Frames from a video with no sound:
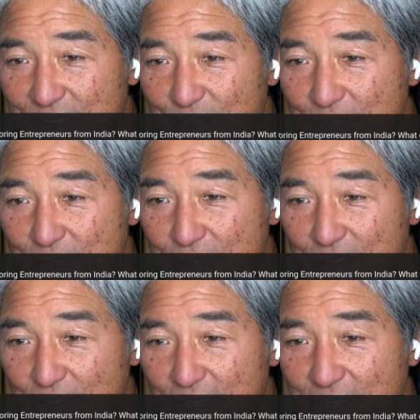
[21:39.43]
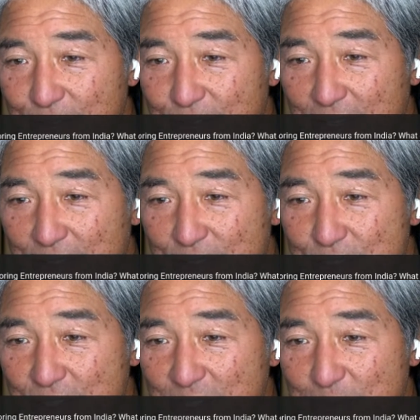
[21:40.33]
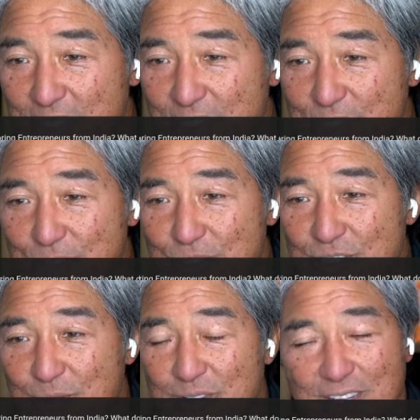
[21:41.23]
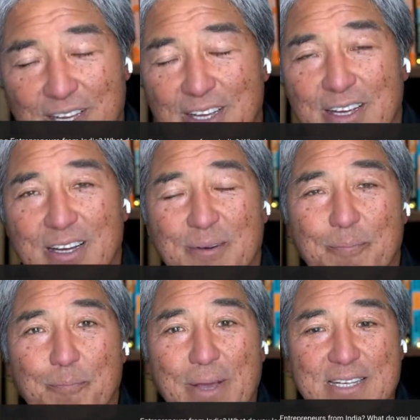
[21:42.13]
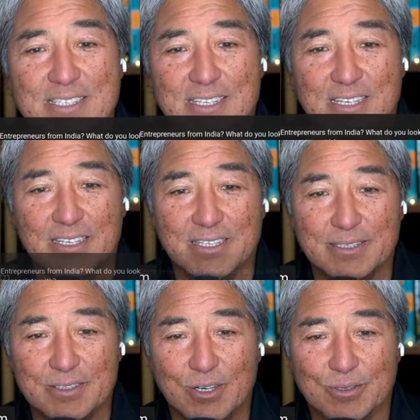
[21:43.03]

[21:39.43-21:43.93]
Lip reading: What do you look at in founders or companies you associate with? Basically,